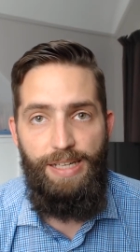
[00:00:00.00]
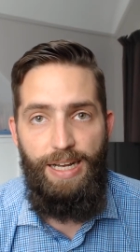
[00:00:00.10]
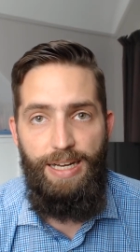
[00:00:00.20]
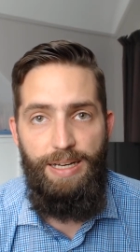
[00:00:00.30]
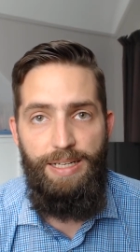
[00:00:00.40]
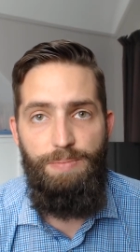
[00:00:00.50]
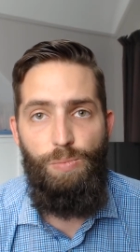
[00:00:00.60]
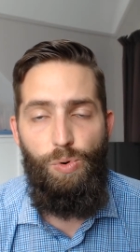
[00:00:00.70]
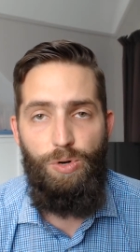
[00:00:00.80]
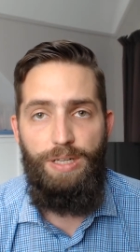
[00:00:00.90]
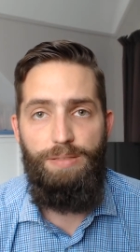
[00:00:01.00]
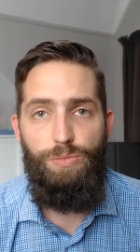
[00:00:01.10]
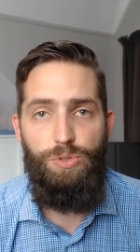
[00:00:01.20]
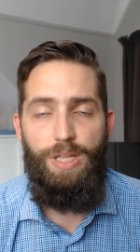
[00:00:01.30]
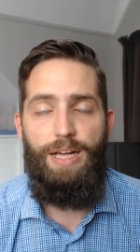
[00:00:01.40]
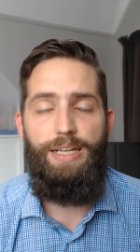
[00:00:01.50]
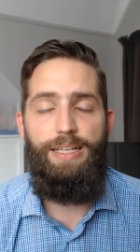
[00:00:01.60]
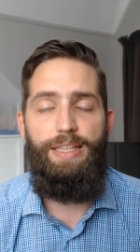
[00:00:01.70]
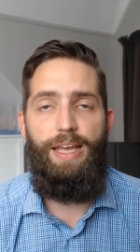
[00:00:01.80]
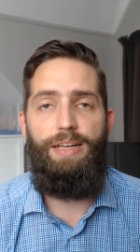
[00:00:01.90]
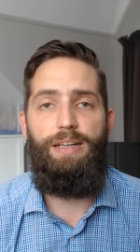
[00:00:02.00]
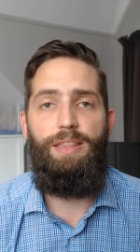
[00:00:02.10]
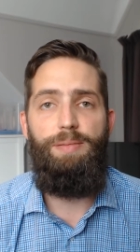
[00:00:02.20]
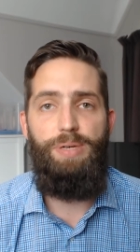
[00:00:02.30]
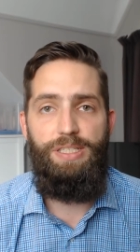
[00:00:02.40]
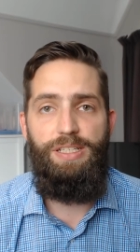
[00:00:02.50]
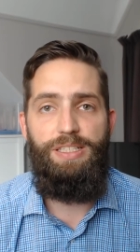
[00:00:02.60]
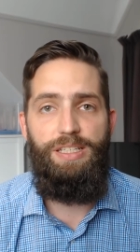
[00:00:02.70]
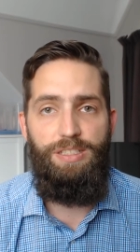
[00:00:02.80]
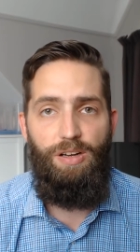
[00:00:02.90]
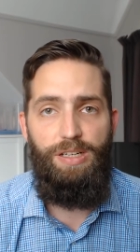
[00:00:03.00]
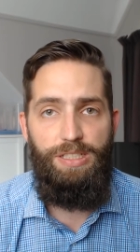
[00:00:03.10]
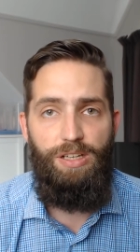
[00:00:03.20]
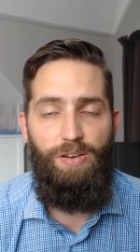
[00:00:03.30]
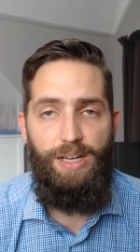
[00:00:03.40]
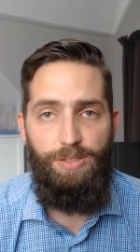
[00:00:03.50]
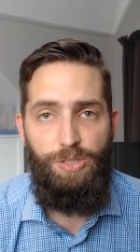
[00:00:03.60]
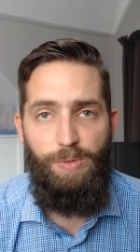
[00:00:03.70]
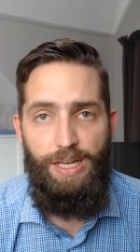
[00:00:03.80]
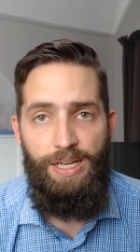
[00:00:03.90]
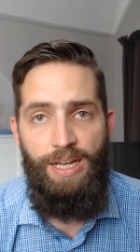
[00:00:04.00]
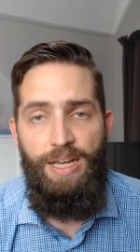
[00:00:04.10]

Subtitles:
and more likely that the business is going to go elsewhere.